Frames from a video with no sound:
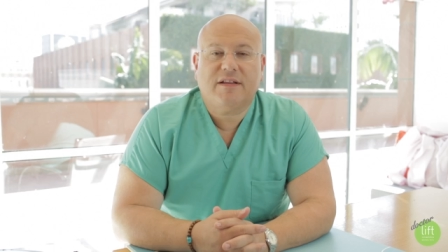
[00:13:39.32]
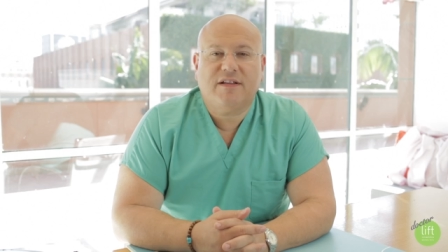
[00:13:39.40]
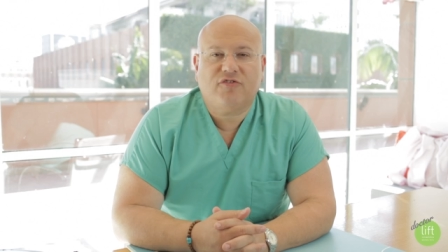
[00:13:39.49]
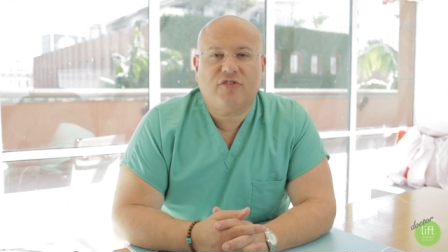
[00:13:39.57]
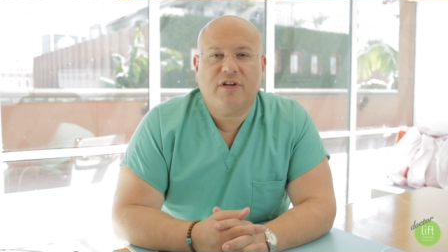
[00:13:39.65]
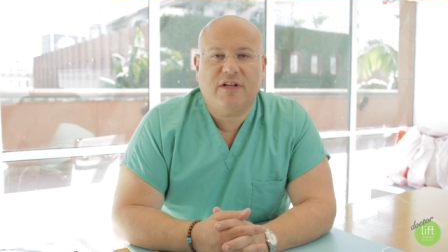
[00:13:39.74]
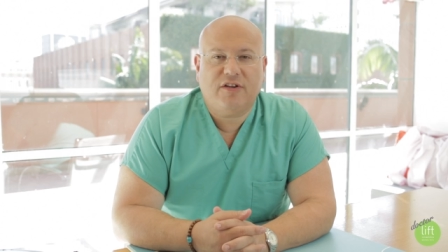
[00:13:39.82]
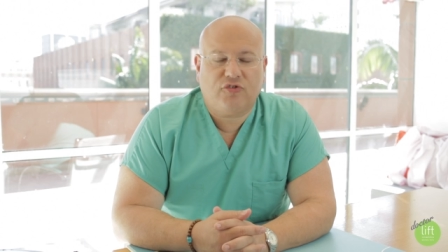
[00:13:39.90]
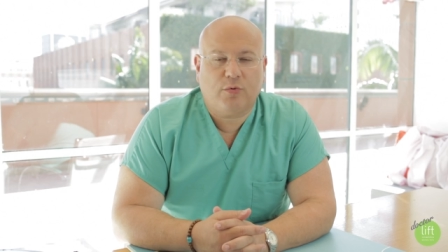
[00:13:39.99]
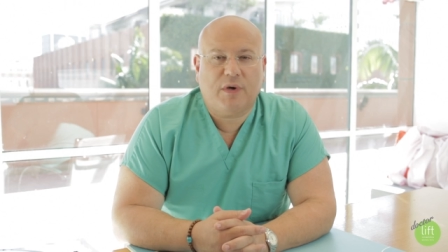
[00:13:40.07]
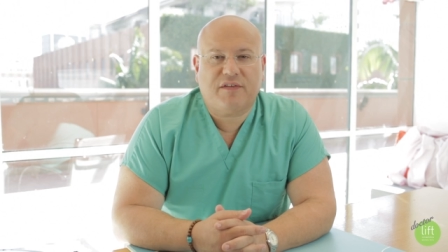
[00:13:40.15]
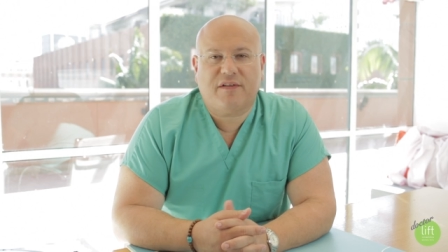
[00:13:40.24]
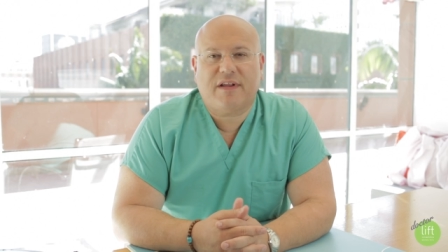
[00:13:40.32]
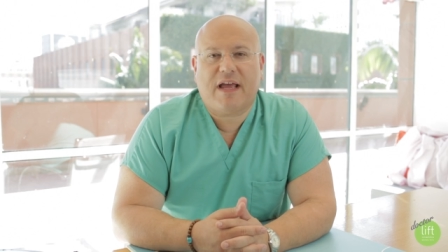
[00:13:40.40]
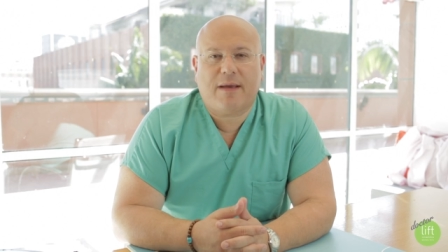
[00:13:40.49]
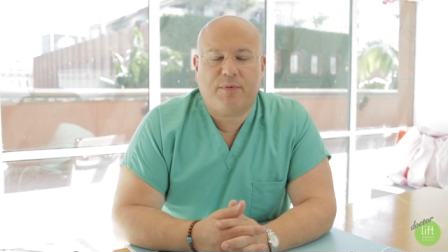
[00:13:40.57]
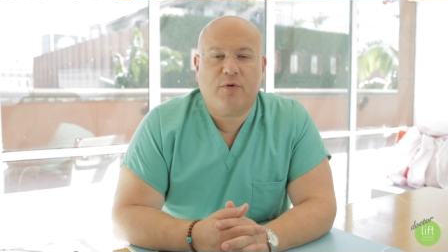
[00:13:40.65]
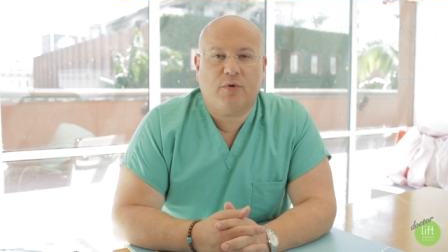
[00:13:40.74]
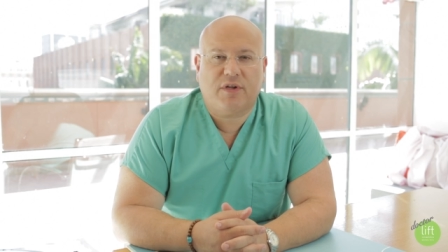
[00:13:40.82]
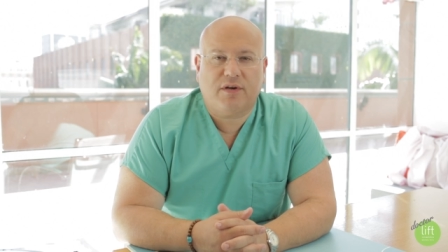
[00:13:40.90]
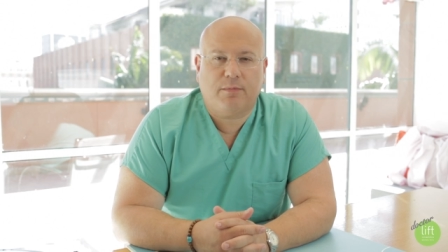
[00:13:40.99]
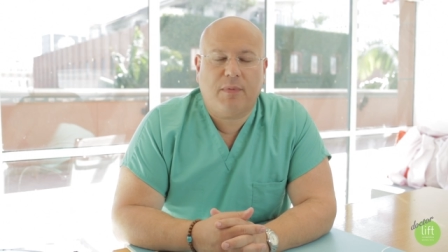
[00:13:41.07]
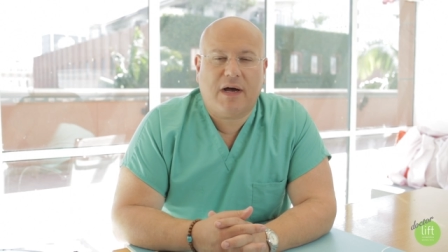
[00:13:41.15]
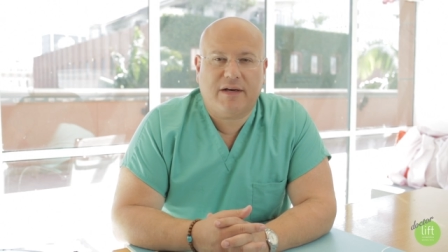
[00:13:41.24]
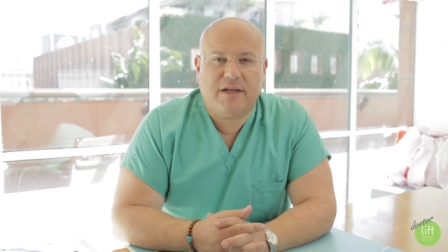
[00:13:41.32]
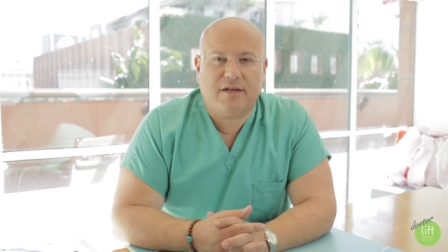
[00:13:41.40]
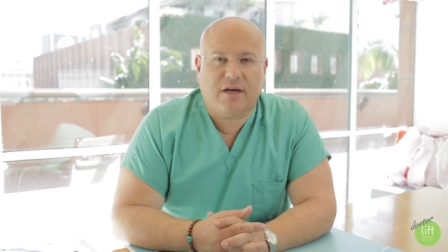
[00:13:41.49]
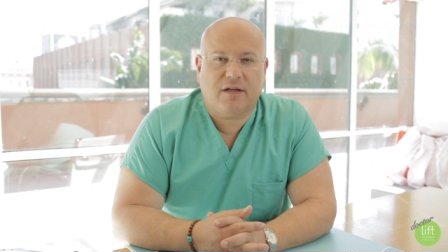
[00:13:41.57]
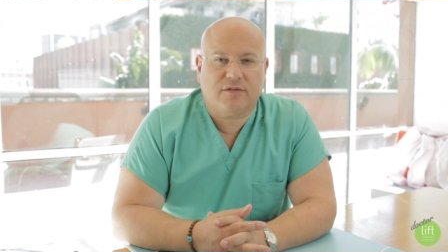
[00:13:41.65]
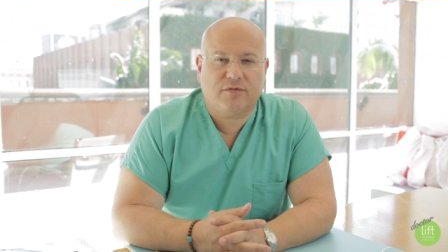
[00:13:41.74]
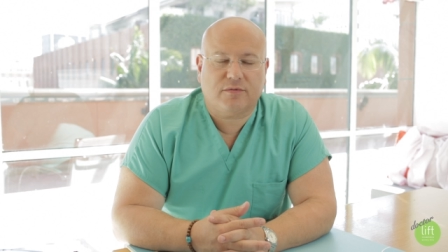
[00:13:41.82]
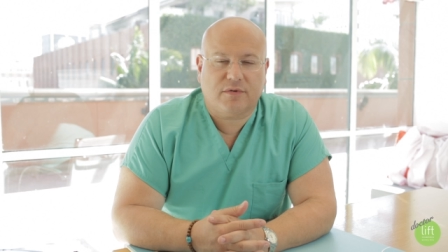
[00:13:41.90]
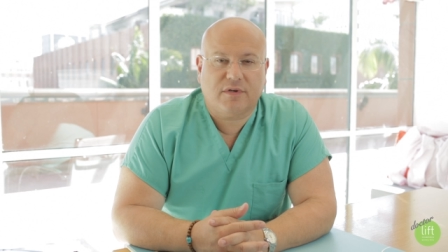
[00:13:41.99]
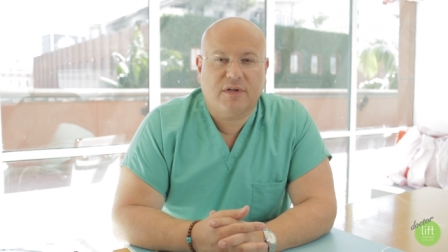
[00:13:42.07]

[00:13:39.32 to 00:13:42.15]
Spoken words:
Additionally, she wasn't happy with her body contour,